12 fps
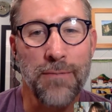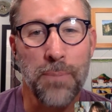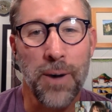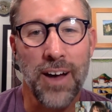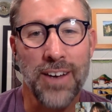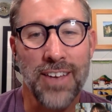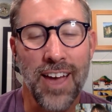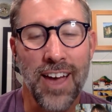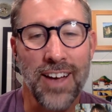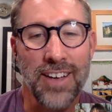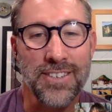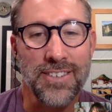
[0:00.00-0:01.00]

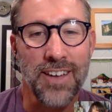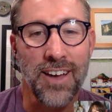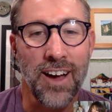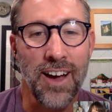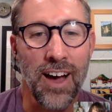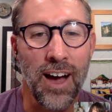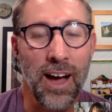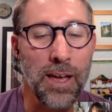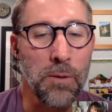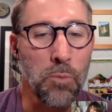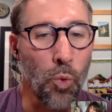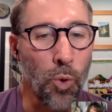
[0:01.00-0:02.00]
Podcast. I
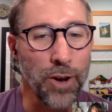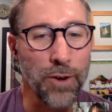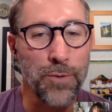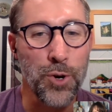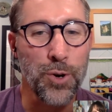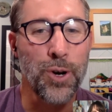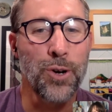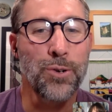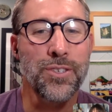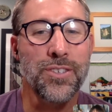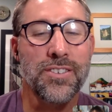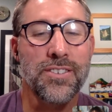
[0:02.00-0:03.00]
am one of your
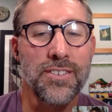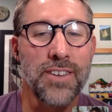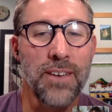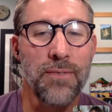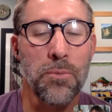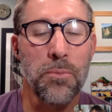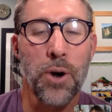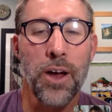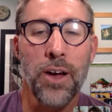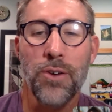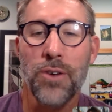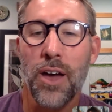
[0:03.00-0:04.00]
hosts, David
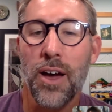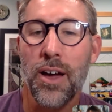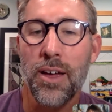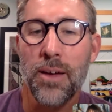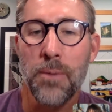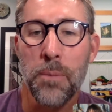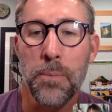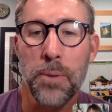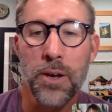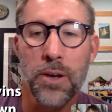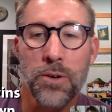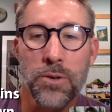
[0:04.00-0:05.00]
Brown. I am a
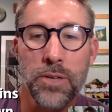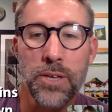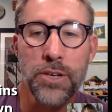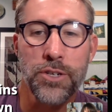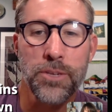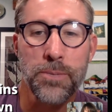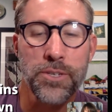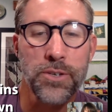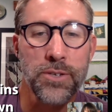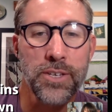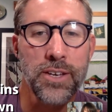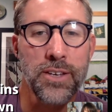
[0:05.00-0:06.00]
Pinnacle Leadership
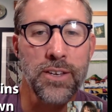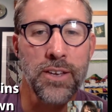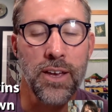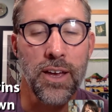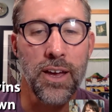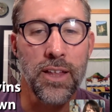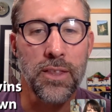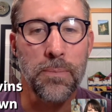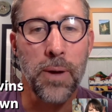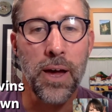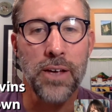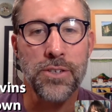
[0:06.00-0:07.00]
Associate and the
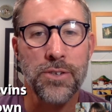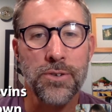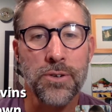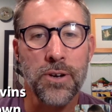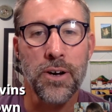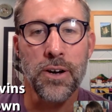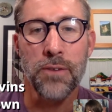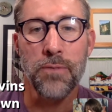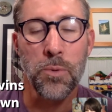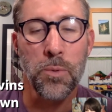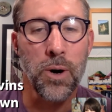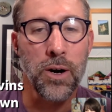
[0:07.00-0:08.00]
pastor of
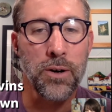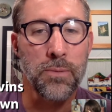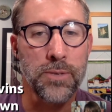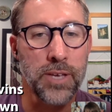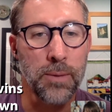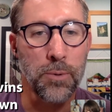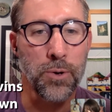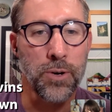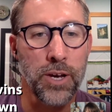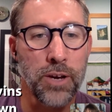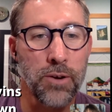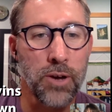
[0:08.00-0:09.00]
the Welcome Table
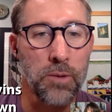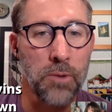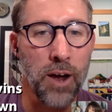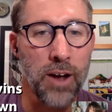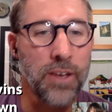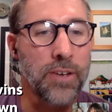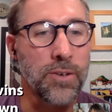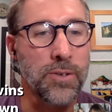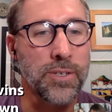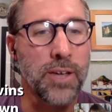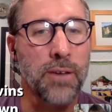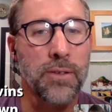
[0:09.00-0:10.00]
here in Rock Hill, South